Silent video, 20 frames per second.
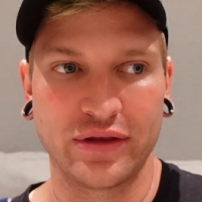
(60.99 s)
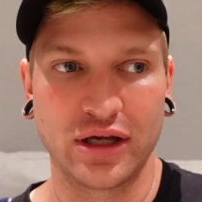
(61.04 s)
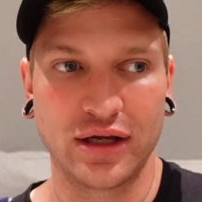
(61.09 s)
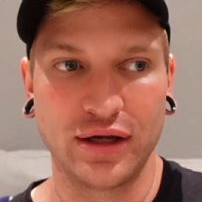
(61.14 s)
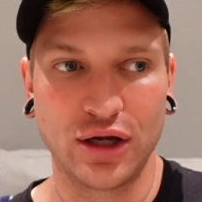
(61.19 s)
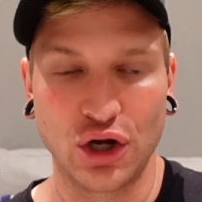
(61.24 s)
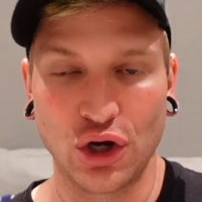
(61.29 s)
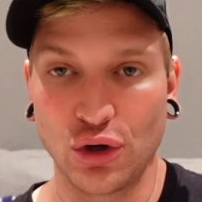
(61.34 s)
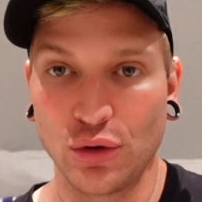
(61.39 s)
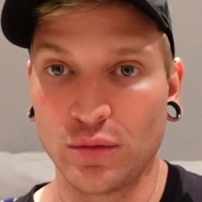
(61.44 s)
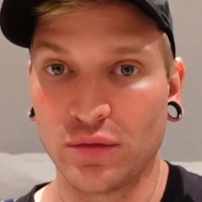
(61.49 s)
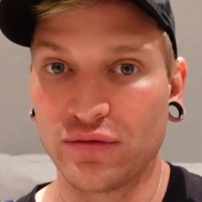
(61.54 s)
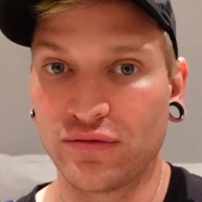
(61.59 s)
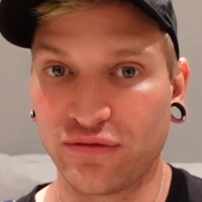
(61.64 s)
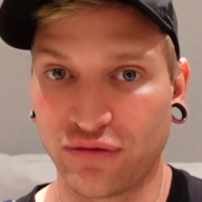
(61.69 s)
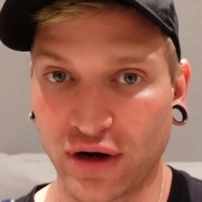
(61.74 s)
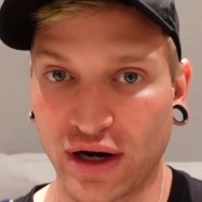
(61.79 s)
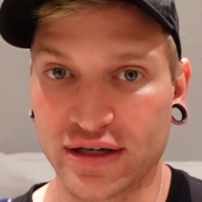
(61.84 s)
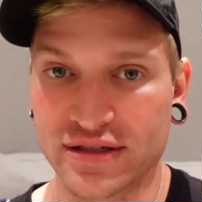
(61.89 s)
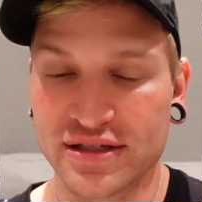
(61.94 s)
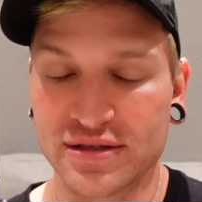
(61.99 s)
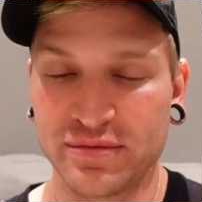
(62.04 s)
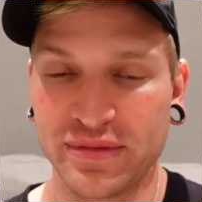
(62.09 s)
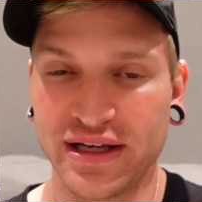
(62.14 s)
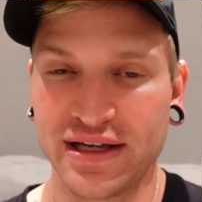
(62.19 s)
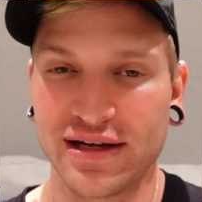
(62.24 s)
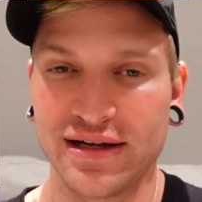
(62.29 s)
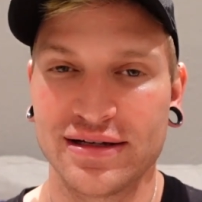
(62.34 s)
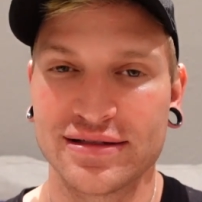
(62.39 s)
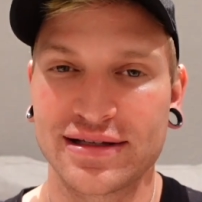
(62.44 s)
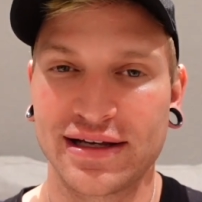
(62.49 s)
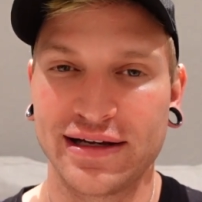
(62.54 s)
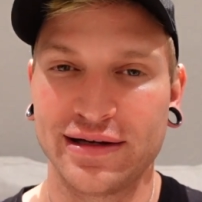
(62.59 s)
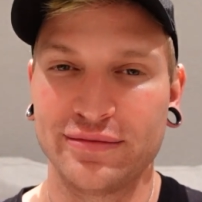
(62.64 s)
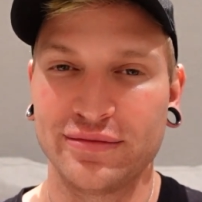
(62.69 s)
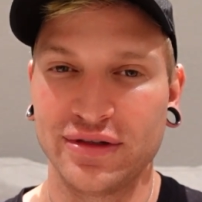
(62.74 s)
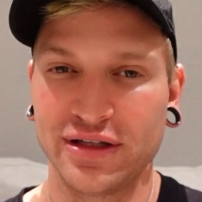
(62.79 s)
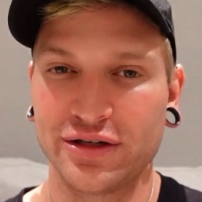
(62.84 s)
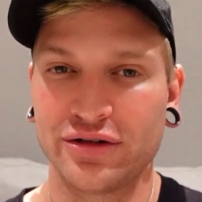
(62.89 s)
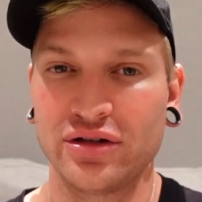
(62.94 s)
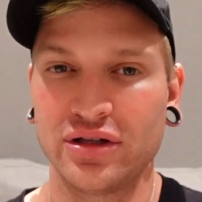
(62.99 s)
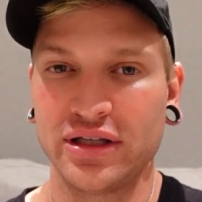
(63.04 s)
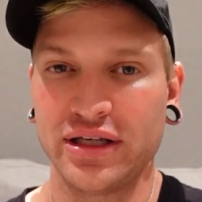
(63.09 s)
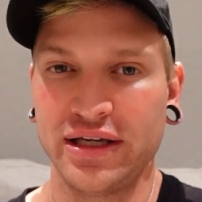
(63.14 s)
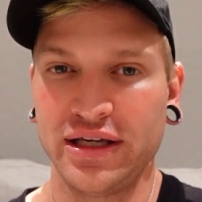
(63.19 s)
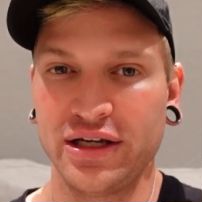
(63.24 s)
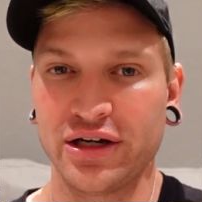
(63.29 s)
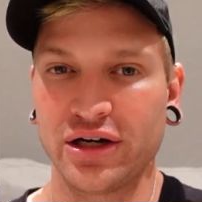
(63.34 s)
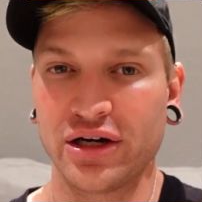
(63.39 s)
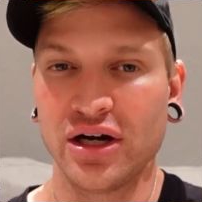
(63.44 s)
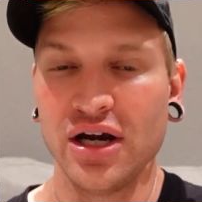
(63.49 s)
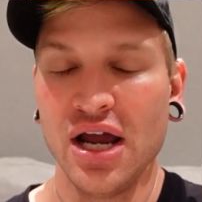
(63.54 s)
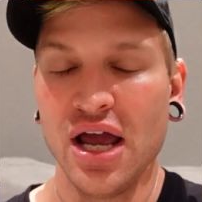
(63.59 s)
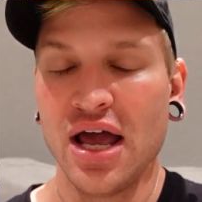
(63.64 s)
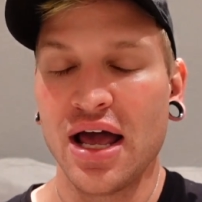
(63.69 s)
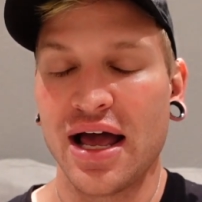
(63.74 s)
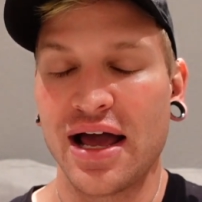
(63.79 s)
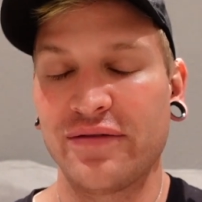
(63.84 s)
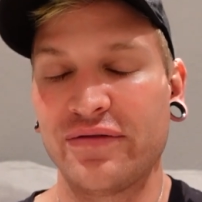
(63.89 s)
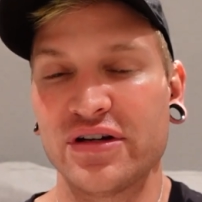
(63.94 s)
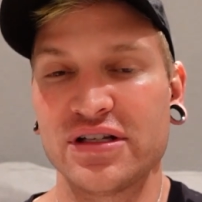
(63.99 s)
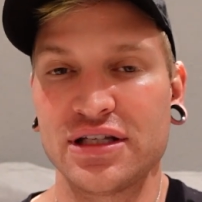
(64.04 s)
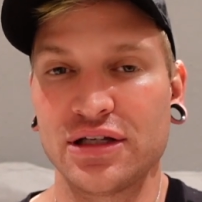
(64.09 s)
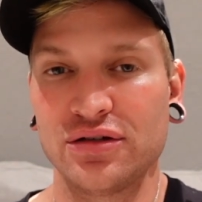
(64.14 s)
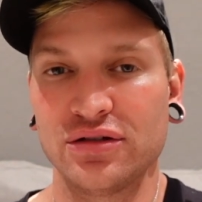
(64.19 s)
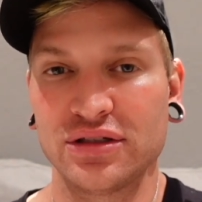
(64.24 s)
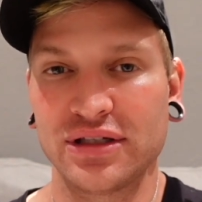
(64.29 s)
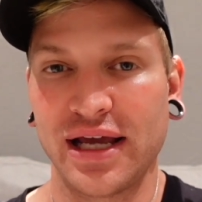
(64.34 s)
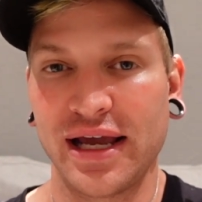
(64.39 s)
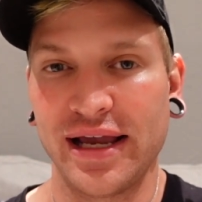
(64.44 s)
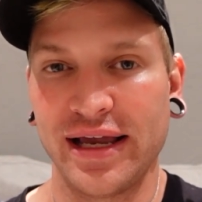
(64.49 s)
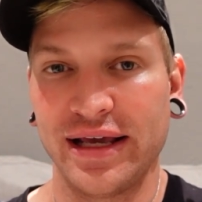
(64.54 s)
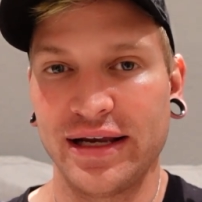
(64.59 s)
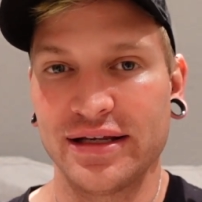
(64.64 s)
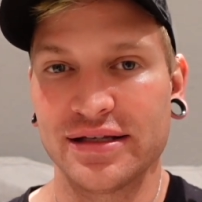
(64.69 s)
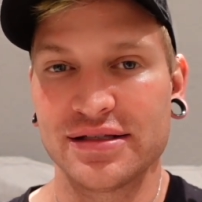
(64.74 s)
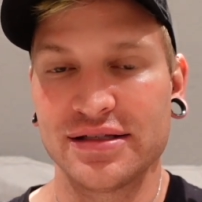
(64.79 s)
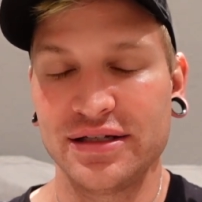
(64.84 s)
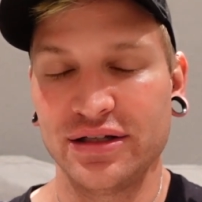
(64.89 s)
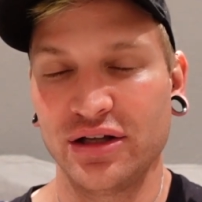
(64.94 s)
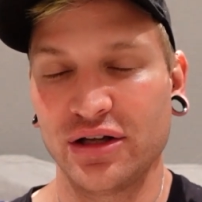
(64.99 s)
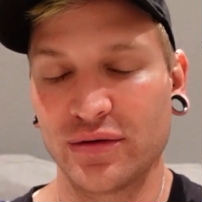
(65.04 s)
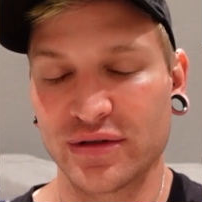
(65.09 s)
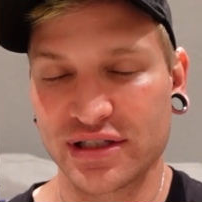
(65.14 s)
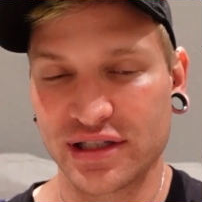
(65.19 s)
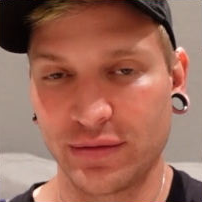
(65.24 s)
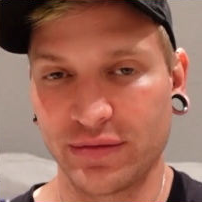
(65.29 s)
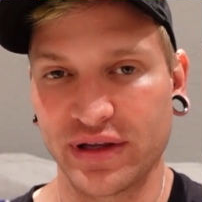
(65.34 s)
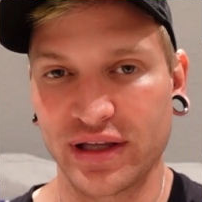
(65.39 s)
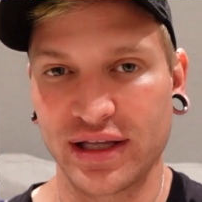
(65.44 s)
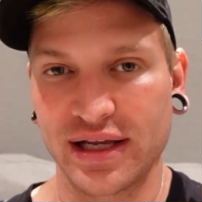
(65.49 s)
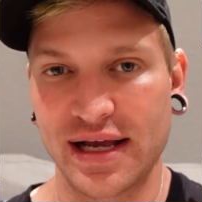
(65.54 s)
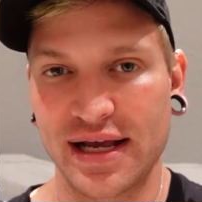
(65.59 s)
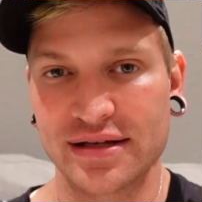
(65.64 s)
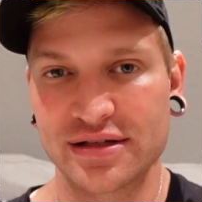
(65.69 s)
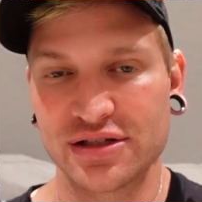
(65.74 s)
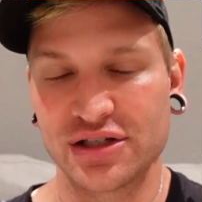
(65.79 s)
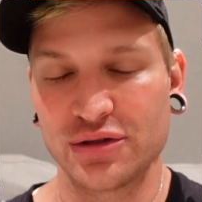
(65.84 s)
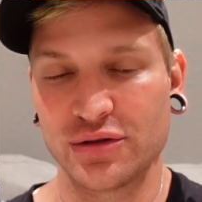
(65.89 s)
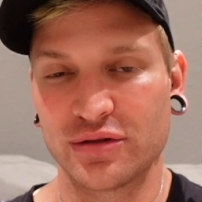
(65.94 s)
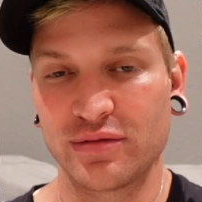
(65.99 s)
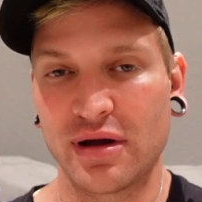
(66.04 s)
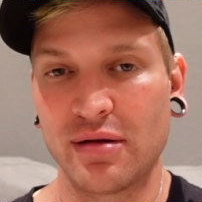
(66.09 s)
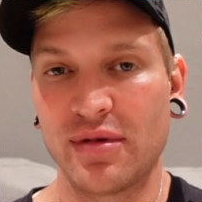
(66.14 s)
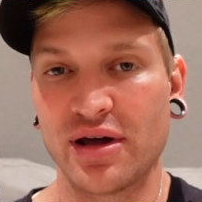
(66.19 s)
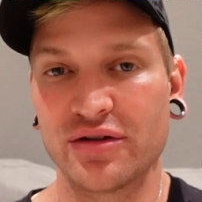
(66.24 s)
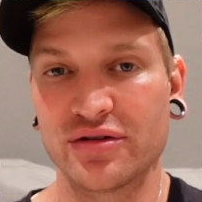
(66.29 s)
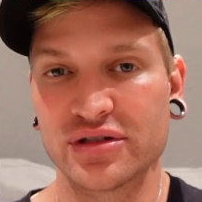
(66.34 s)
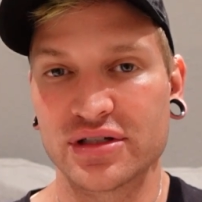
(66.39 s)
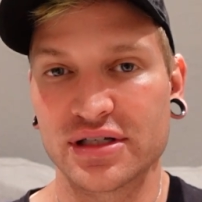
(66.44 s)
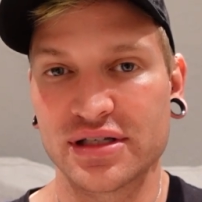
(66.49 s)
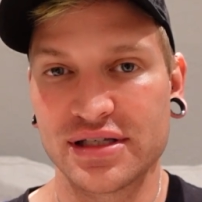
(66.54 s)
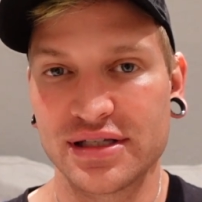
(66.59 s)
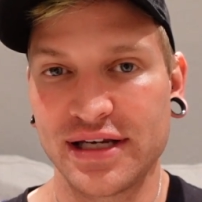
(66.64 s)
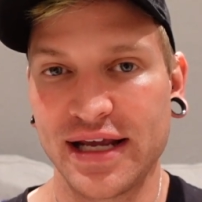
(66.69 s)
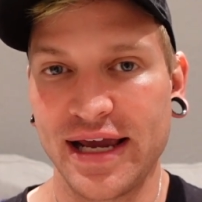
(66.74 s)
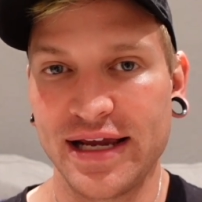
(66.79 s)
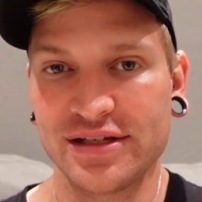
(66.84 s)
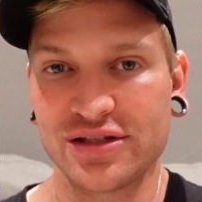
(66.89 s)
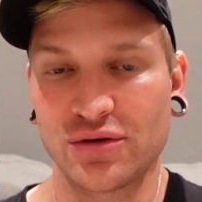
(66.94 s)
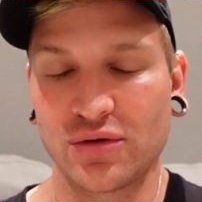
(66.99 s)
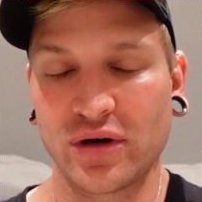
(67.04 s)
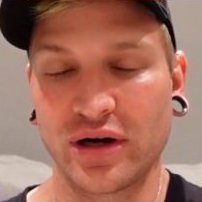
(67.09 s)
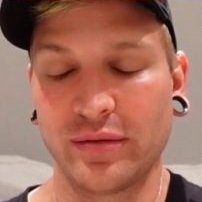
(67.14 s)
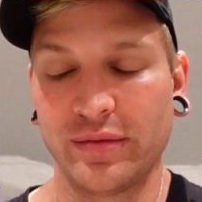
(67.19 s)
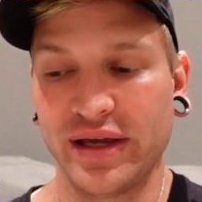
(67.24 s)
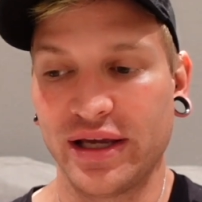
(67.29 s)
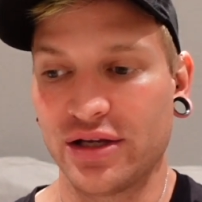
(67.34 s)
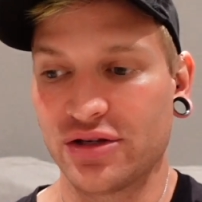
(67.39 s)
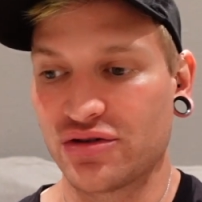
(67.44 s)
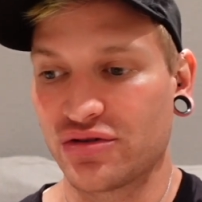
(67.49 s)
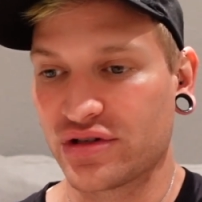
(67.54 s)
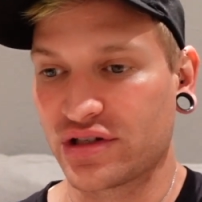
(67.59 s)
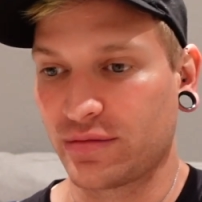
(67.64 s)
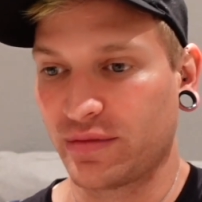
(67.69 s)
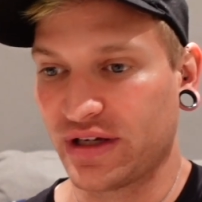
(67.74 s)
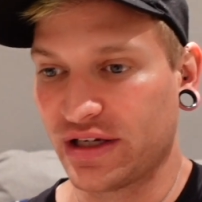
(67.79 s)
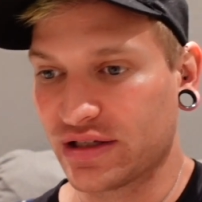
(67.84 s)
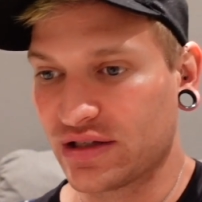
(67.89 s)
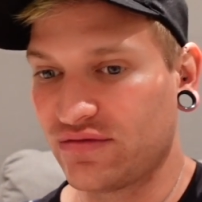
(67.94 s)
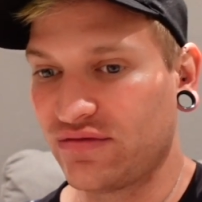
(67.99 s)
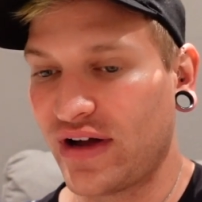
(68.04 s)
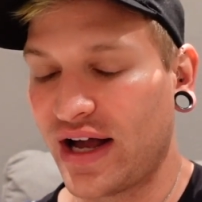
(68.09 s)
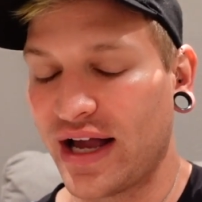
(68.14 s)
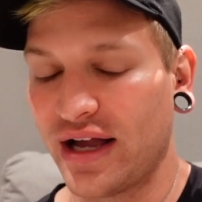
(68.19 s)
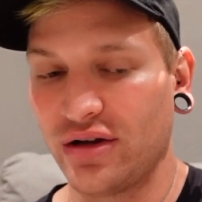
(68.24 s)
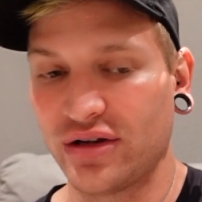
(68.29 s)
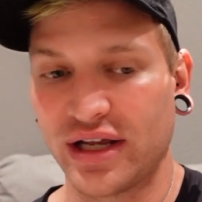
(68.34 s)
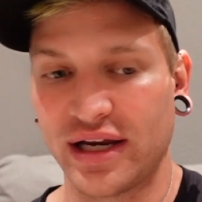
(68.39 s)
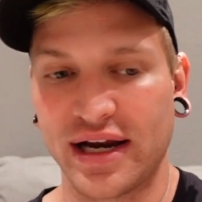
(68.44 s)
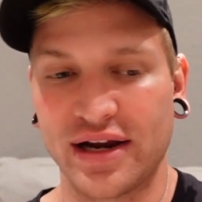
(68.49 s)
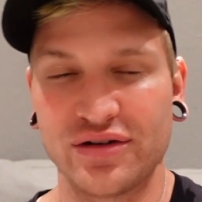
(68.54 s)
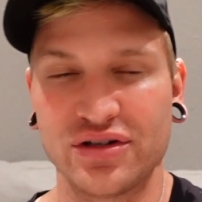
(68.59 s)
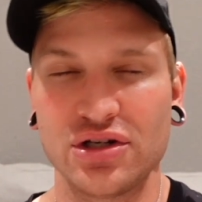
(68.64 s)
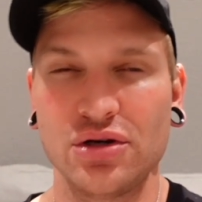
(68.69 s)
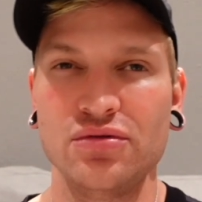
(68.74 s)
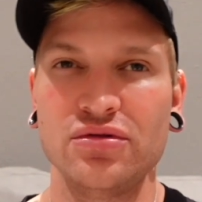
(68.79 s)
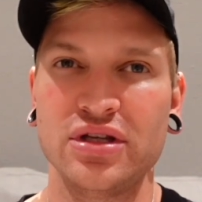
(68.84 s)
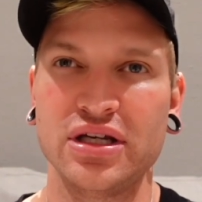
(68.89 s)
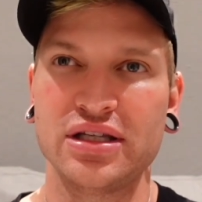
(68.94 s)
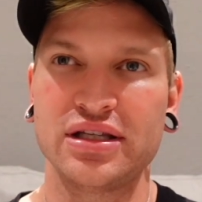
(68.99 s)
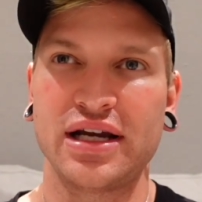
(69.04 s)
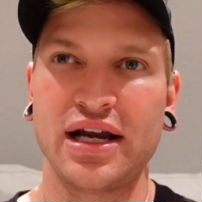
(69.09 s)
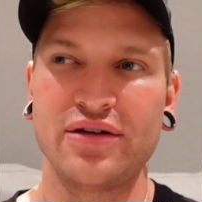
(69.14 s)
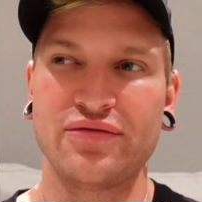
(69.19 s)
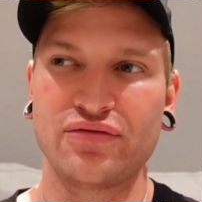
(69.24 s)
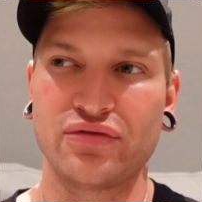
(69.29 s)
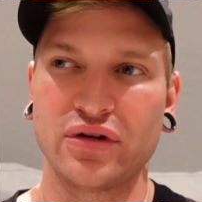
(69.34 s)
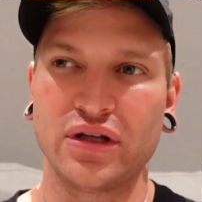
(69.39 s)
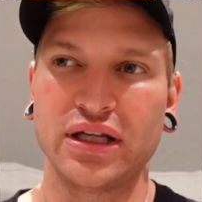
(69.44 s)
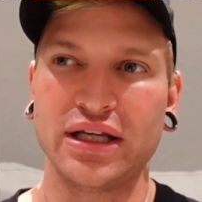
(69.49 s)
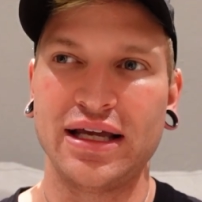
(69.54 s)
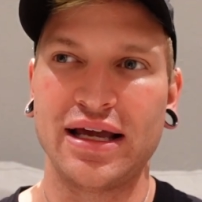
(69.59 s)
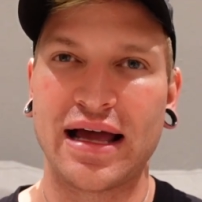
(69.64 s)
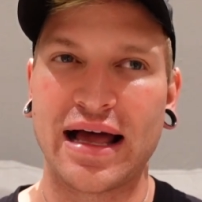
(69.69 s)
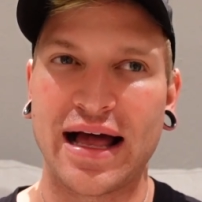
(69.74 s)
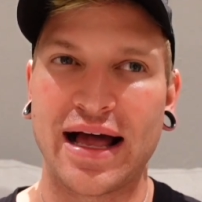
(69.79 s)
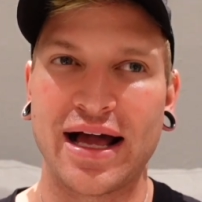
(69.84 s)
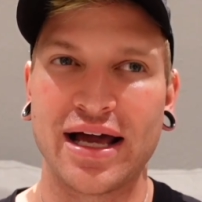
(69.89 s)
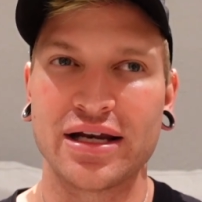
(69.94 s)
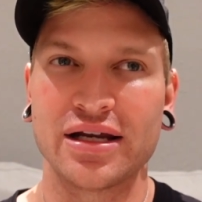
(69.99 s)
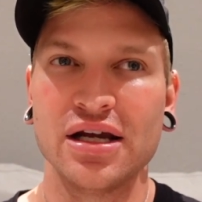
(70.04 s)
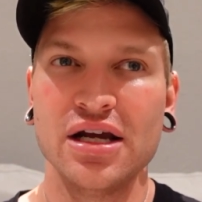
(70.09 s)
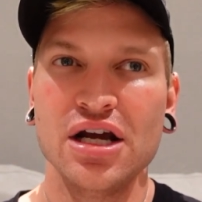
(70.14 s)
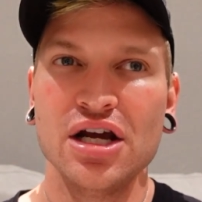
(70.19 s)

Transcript: the home front because I am literally here every single day. It is dealing with something that has to do with my mother's estate or I'm making sure something is filed. And I don't think that I've really had